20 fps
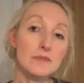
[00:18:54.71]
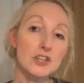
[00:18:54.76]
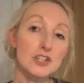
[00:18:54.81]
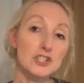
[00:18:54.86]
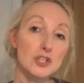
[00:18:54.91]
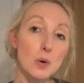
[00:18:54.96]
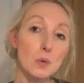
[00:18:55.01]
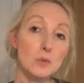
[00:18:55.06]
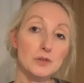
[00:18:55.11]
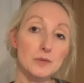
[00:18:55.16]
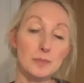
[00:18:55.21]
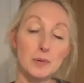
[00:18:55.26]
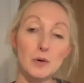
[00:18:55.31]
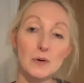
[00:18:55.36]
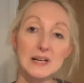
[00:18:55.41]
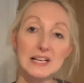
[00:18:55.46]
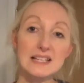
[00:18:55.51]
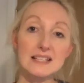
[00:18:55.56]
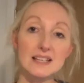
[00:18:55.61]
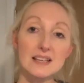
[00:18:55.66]
the shoulder
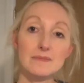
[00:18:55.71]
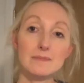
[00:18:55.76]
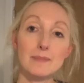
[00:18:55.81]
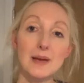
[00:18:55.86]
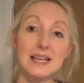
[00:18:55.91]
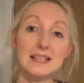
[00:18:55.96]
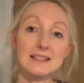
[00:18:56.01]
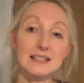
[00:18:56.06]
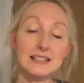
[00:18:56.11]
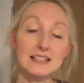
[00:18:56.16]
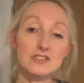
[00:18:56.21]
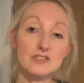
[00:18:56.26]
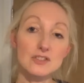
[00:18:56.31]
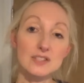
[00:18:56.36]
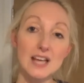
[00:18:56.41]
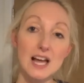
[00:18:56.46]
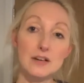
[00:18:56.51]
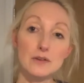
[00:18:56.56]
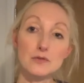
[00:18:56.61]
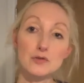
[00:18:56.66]
point and basically
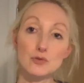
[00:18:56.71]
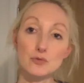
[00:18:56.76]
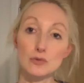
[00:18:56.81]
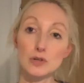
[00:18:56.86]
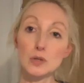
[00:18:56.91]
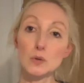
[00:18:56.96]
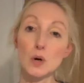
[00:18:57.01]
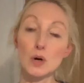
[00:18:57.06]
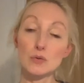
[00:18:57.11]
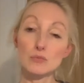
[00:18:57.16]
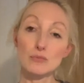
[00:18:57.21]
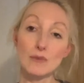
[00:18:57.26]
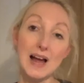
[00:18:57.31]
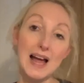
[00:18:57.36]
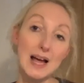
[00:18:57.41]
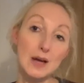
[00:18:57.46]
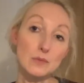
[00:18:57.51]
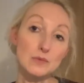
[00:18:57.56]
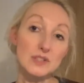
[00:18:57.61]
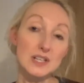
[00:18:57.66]
just kind of drew
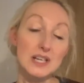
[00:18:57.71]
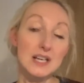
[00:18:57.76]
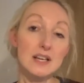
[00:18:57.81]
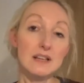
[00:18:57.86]
around